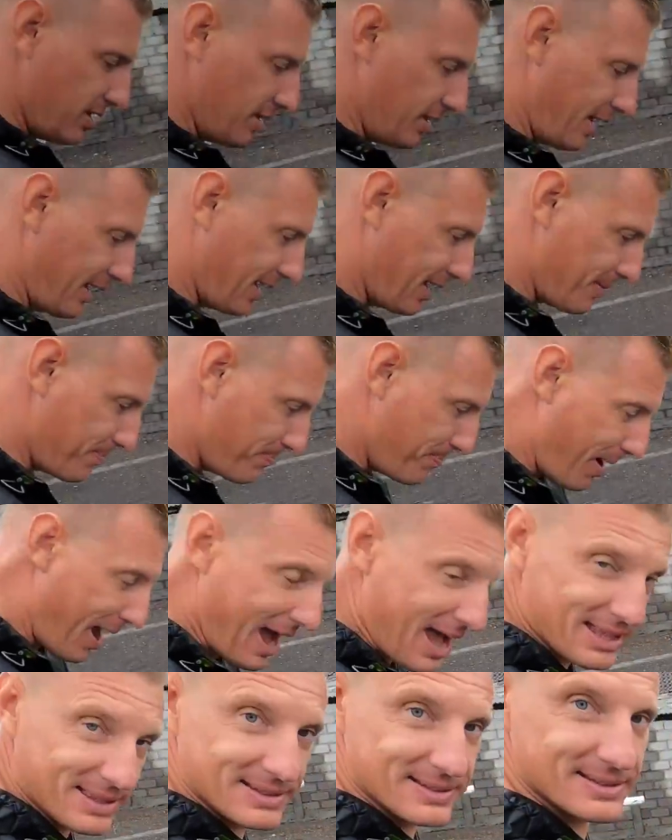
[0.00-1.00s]
like a
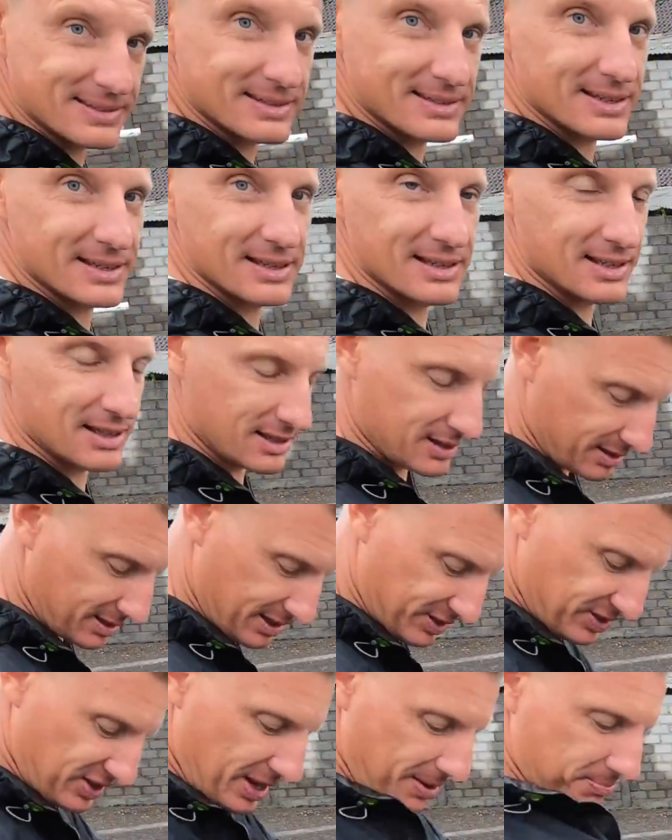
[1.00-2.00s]
pants,
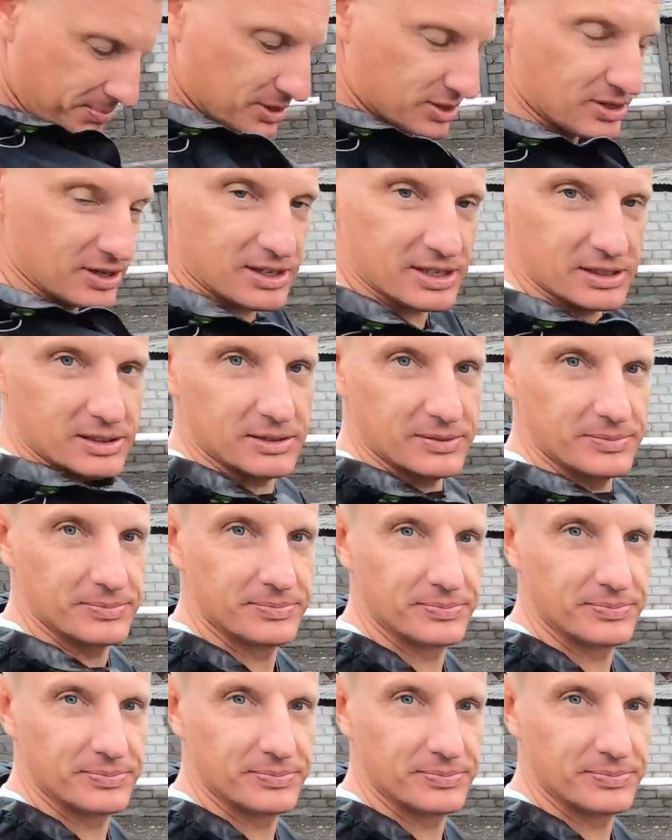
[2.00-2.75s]
the same material,